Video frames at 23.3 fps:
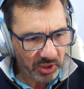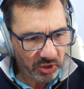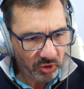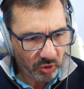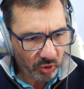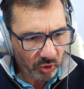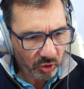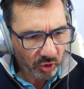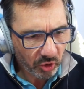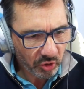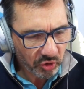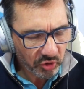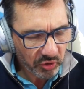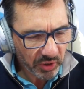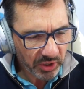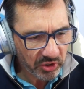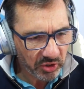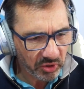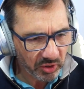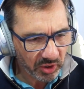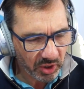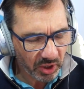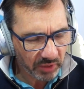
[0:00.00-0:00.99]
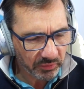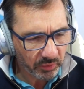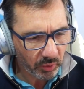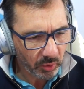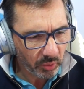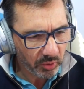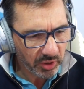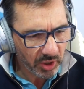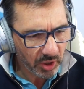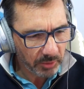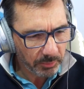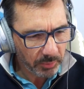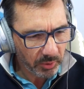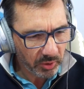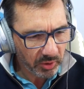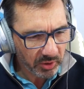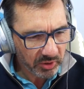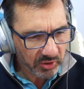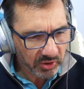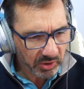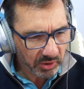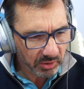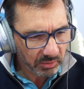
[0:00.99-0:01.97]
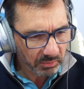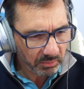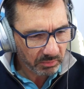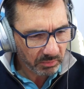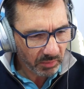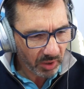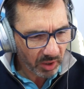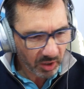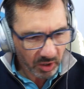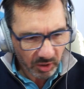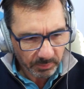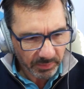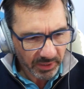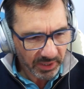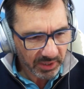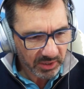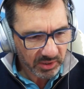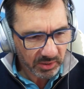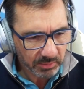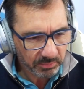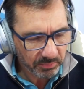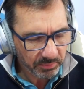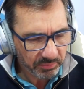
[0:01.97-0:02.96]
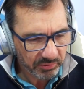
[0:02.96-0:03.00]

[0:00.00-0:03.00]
In your contract, do you cover audiobooks and hardbacks and